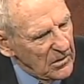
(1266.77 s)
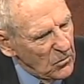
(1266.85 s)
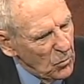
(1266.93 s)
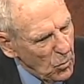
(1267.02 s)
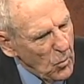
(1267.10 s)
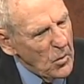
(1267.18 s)

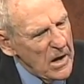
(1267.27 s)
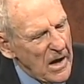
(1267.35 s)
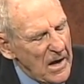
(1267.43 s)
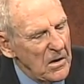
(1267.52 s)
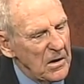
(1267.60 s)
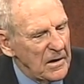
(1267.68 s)
way I
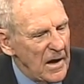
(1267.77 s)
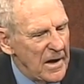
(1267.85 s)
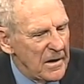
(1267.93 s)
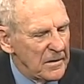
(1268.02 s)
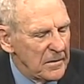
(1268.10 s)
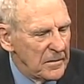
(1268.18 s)
look at
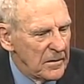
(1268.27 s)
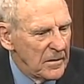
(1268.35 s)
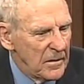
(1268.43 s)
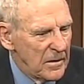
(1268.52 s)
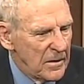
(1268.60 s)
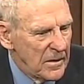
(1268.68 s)
it,
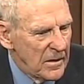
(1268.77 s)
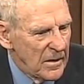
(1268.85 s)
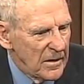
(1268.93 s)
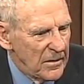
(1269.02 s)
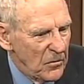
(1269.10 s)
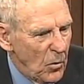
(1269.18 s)

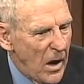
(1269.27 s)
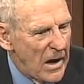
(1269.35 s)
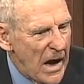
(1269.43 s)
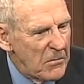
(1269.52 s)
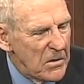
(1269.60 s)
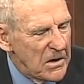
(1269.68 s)
why
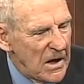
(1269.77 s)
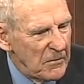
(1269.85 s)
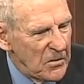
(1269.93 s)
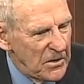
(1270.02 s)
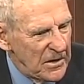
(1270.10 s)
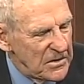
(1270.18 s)
I would come
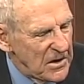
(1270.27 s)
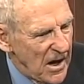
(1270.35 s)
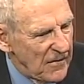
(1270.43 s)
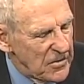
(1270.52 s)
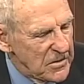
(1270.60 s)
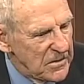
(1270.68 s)
to these
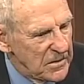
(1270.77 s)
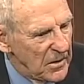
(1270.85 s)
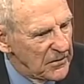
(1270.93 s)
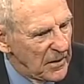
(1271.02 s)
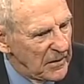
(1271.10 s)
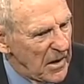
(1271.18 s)
conferences,
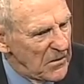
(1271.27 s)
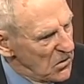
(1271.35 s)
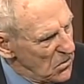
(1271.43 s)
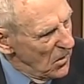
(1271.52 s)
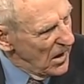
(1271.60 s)
because I get new